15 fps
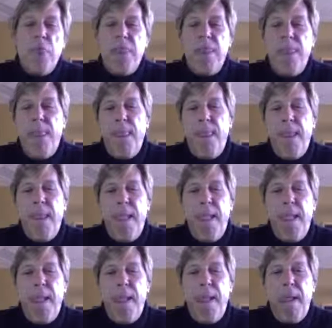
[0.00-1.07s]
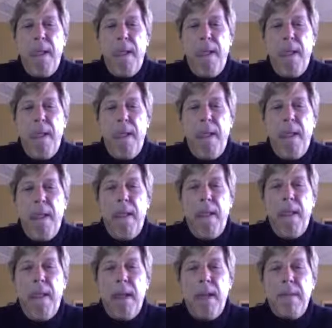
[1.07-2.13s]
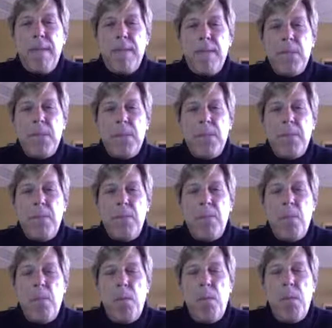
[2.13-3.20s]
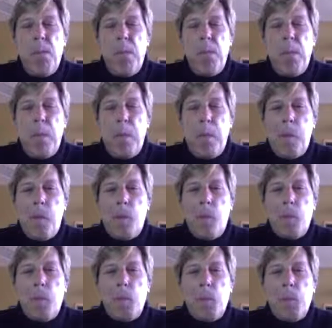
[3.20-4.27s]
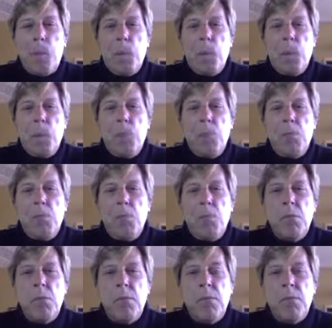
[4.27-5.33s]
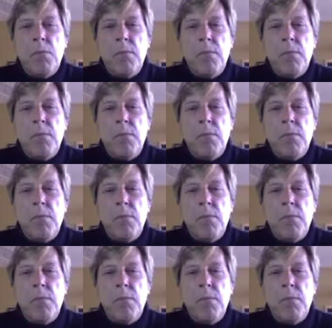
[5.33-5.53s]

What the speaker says: No words are spoken by the person on screen.